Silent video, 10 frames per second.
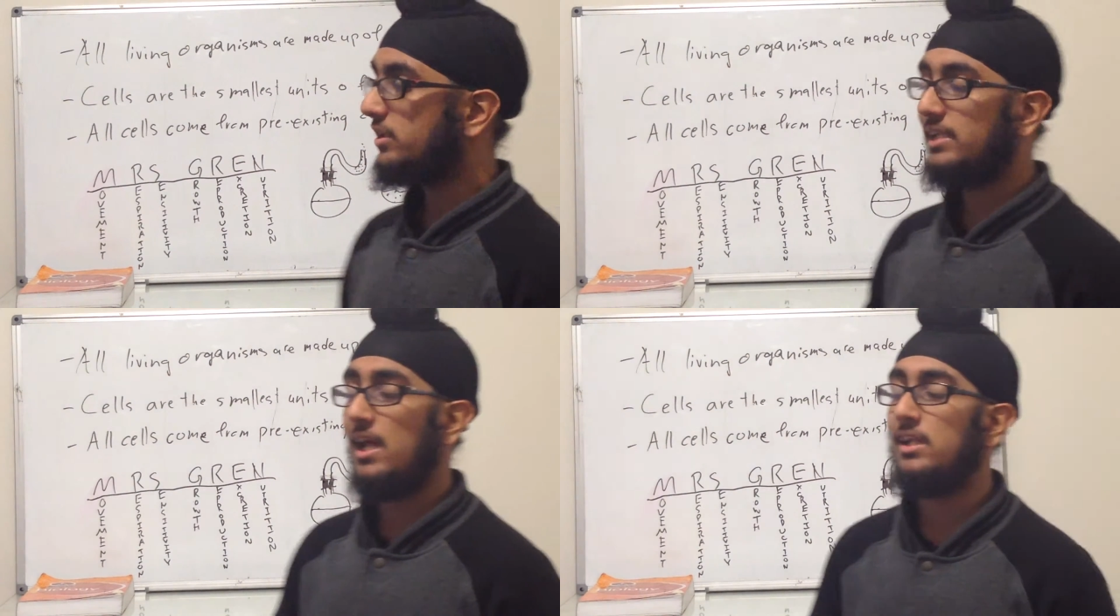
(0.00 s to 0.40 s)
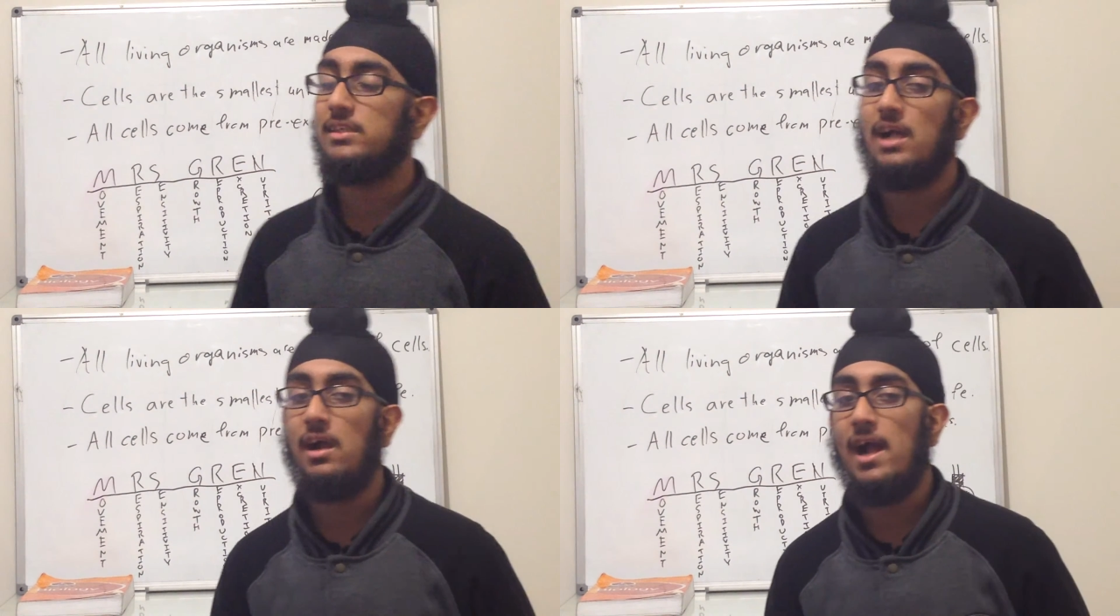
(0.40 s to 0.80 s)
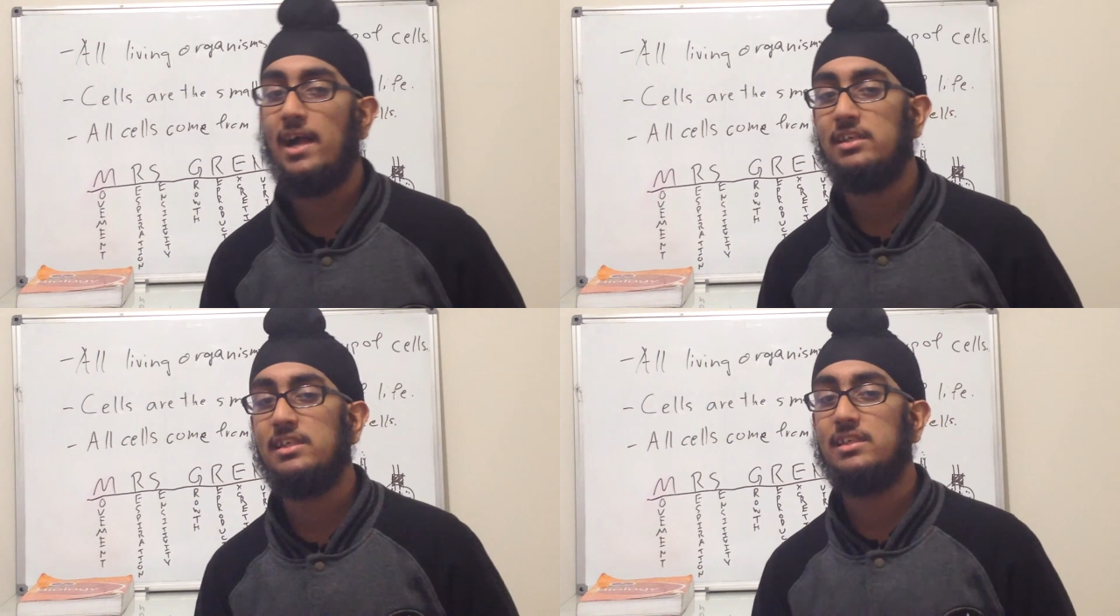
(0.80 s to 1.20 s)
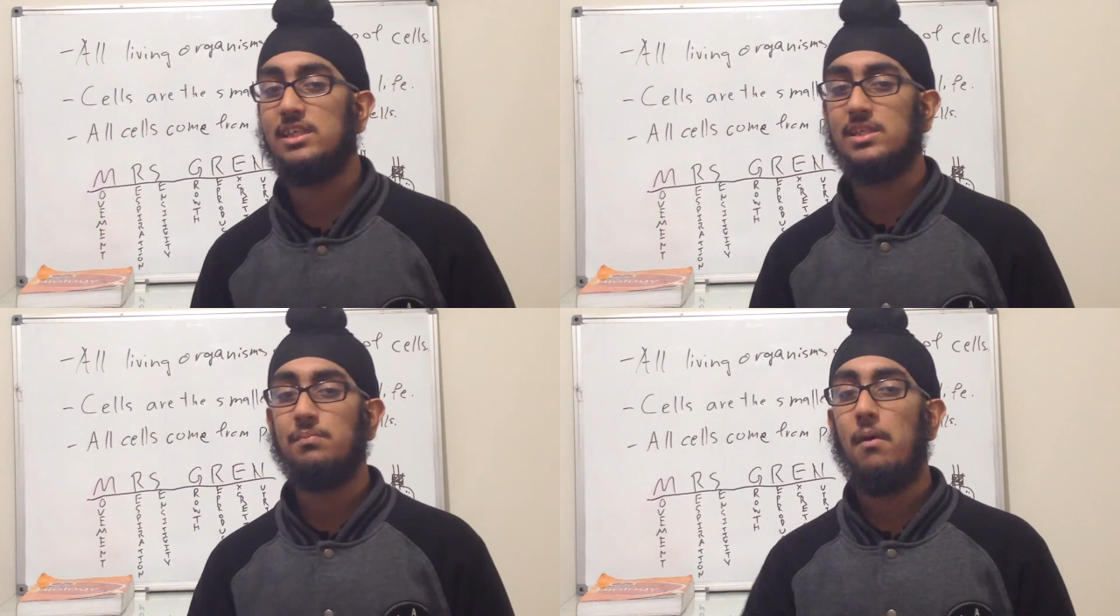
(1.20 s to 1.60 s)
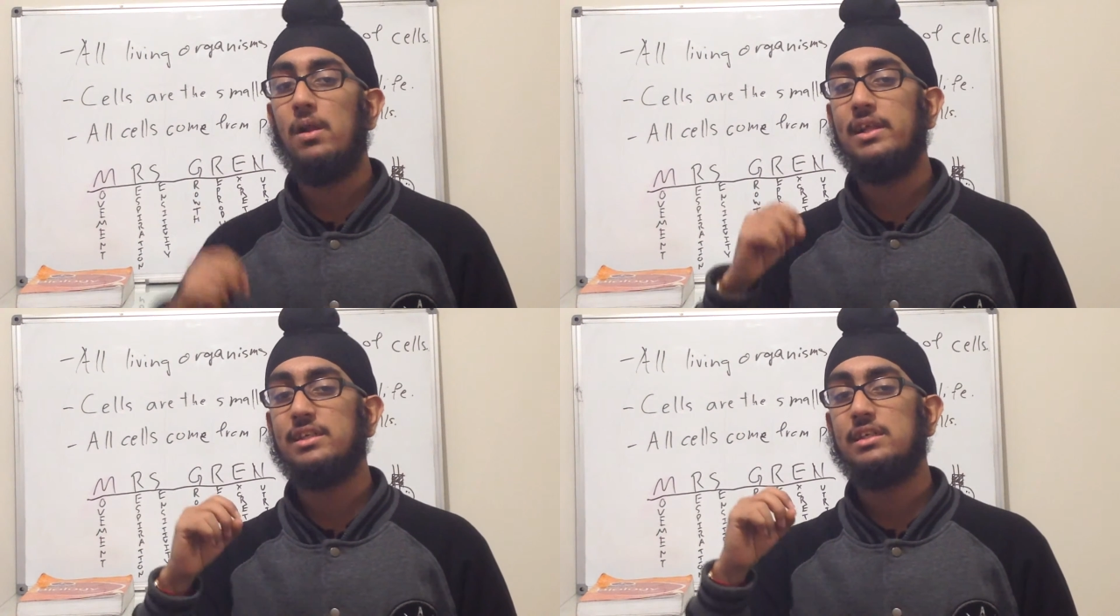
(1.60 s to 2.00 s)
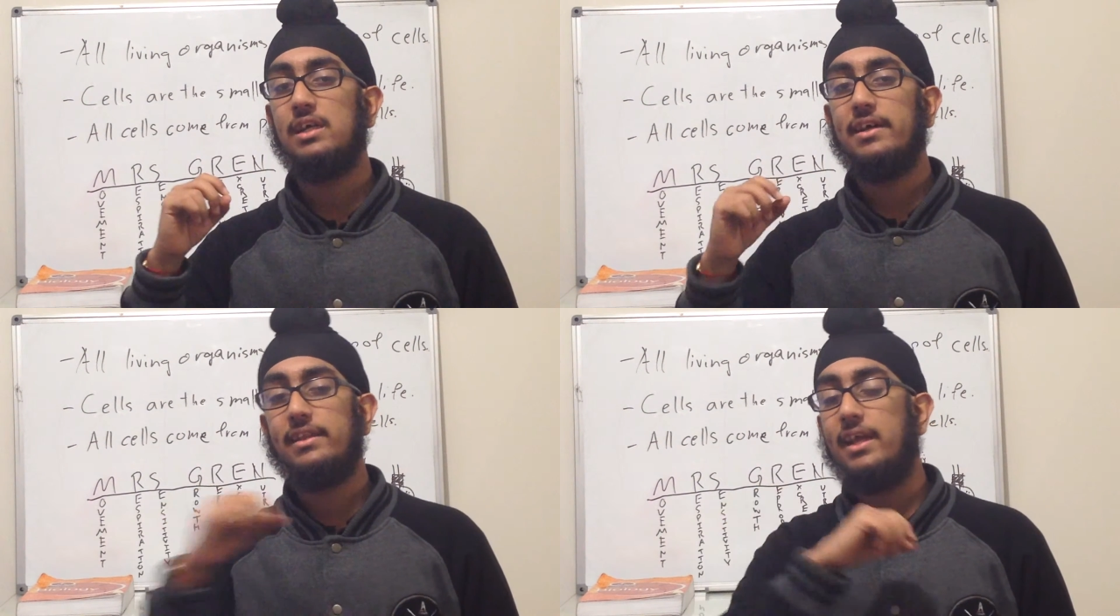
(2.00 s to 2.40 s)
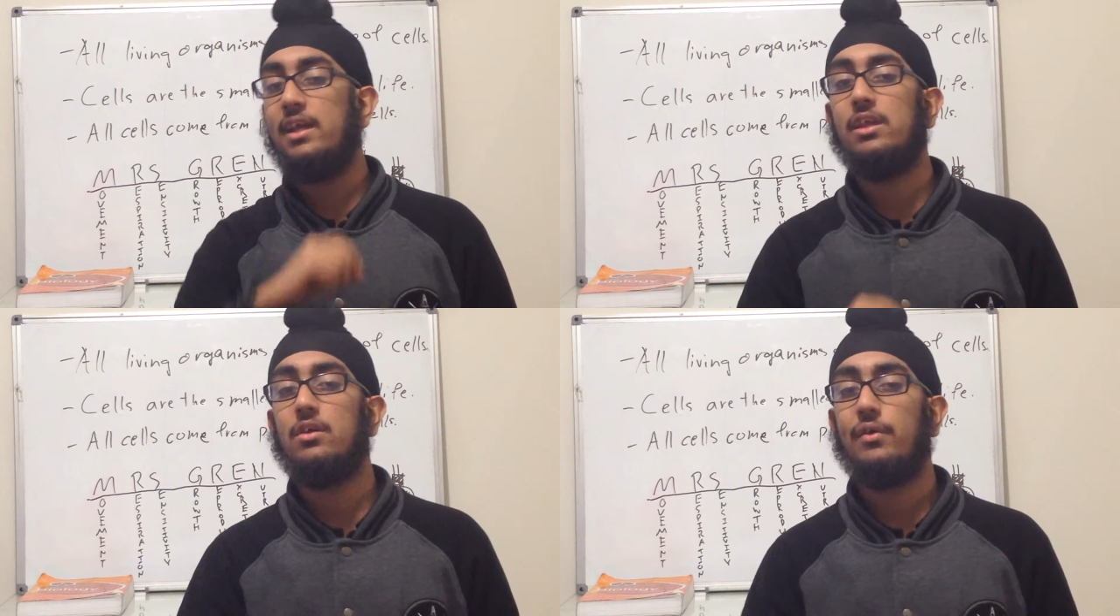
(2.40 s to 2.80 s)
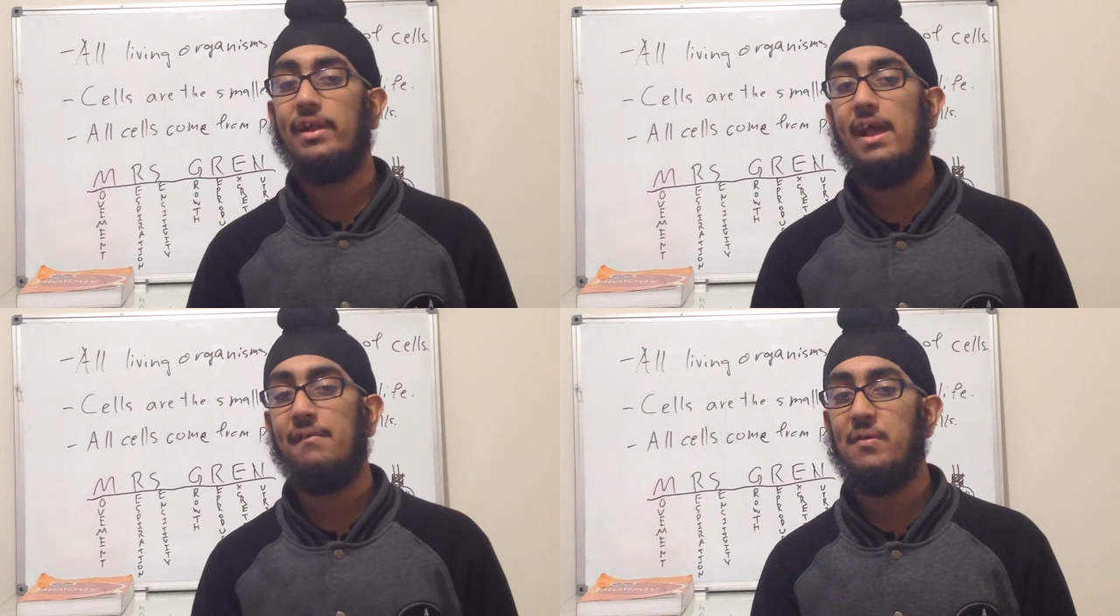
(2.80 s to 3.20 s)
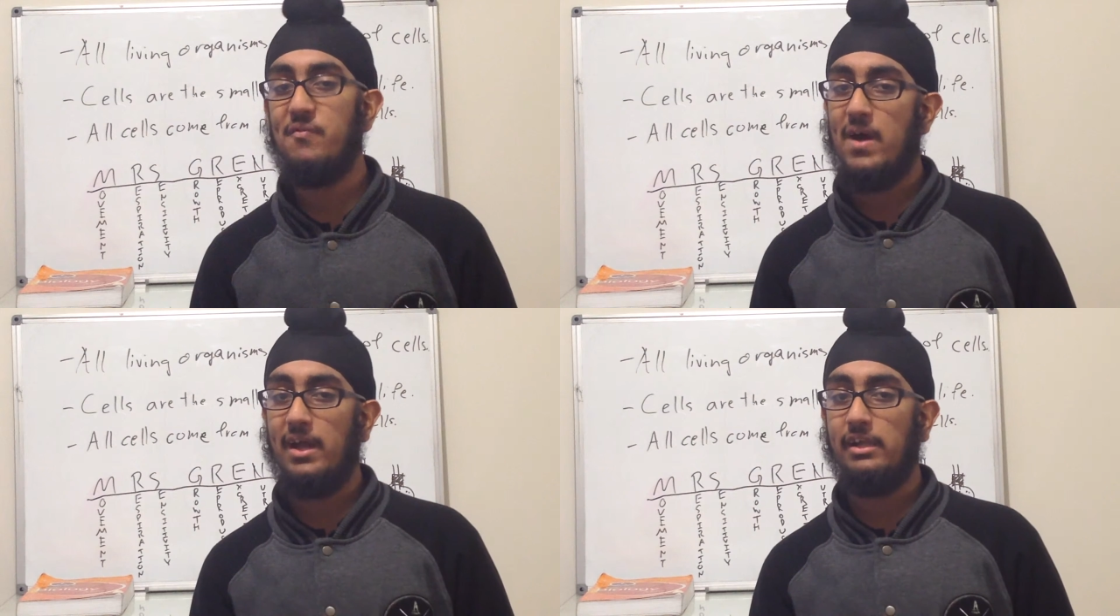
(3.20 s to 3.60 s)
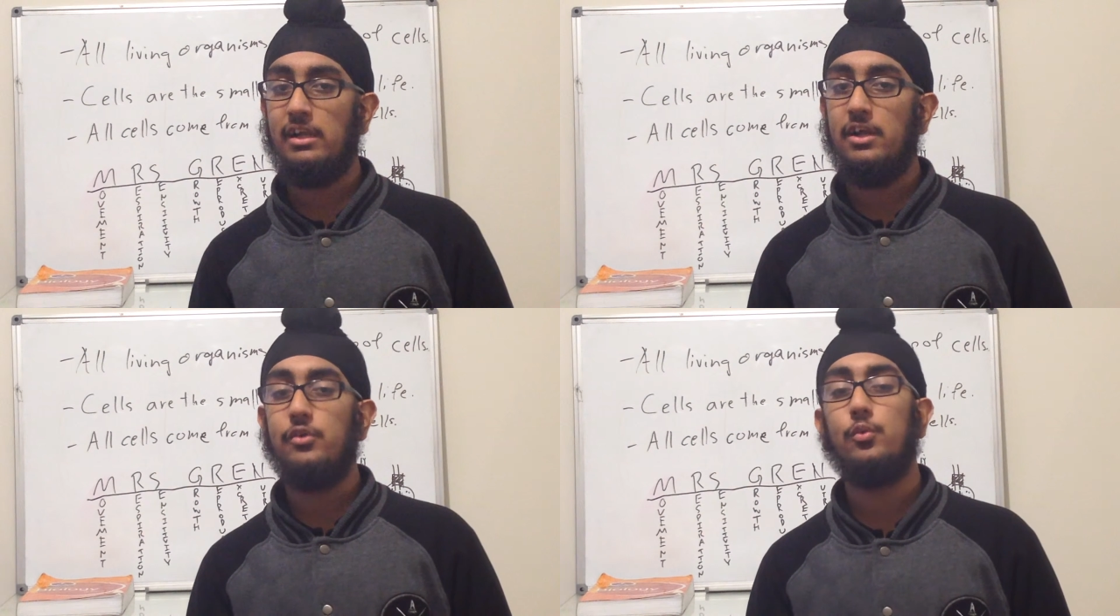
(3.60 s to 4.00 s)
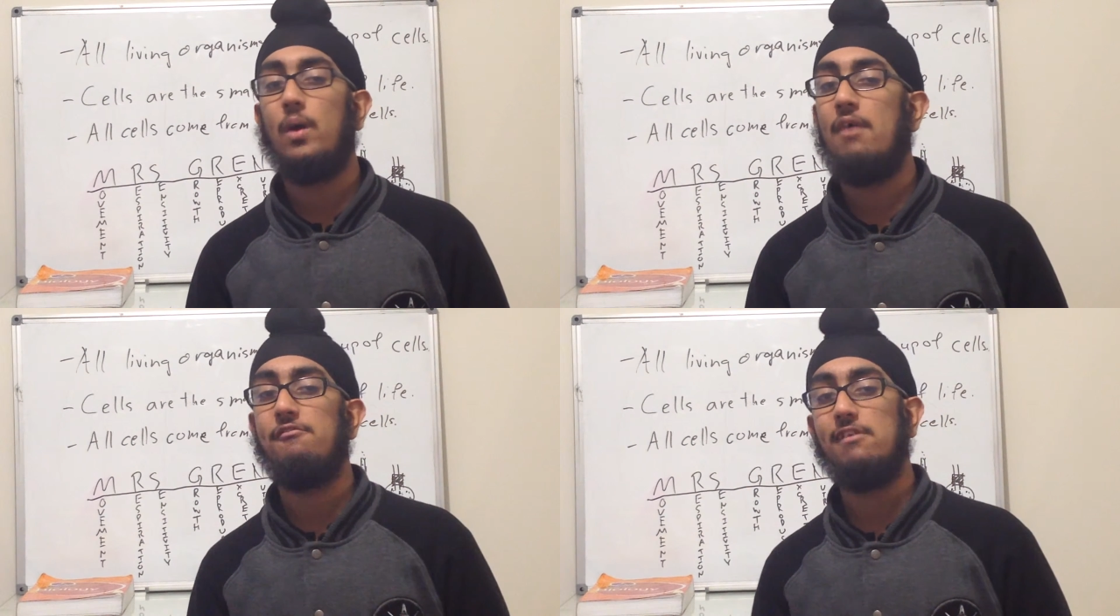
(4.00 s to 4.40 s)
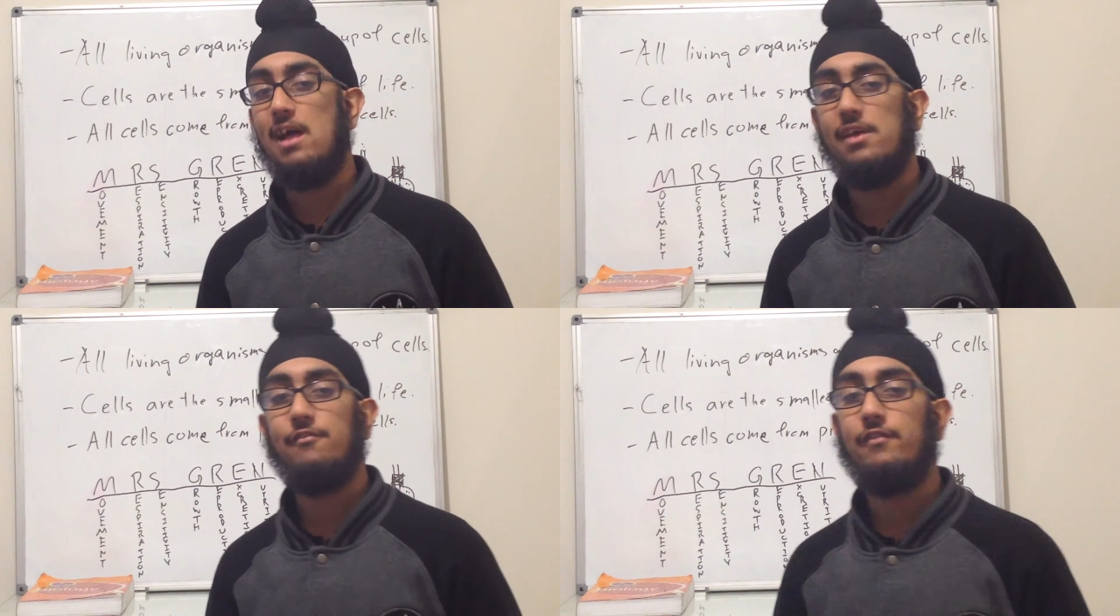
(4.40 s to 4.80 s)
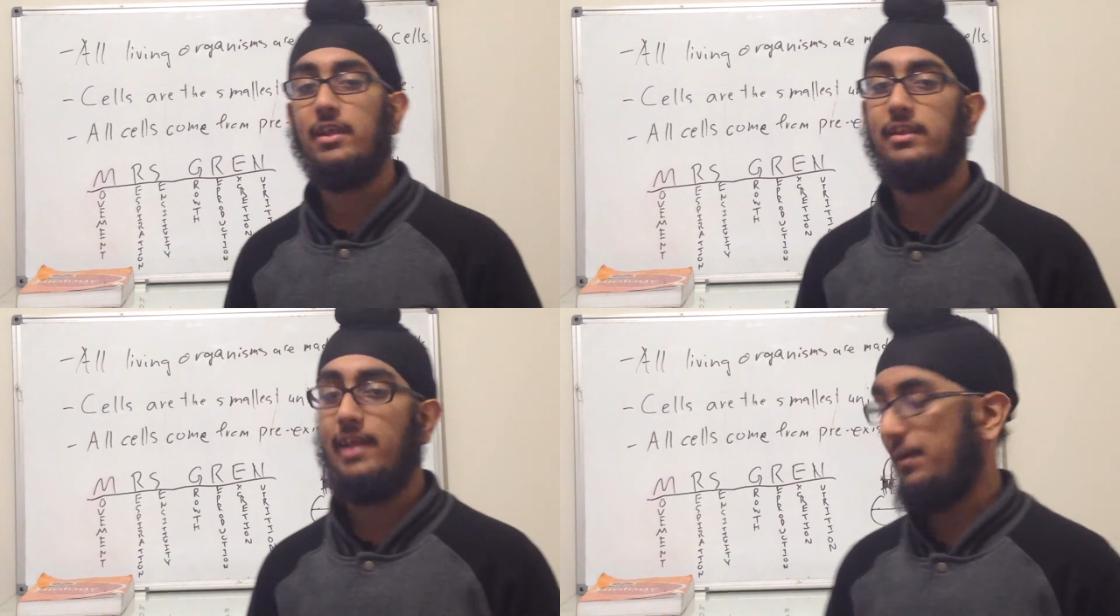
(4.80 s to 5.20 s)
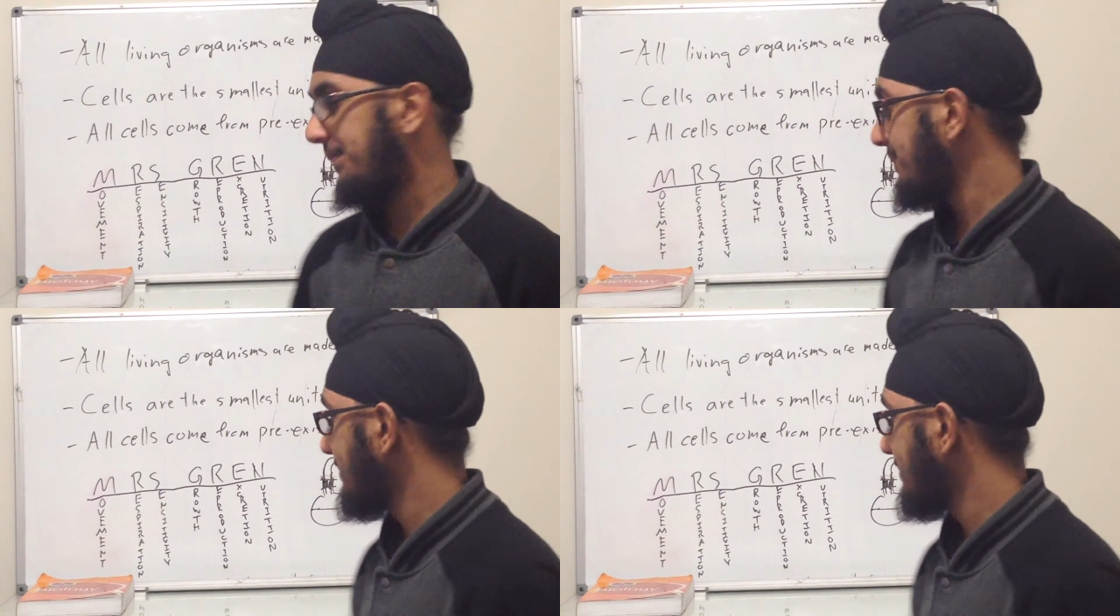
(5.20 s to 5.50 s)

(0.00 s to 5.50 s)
cells are actually the smallest thing you can ever find to have life in them.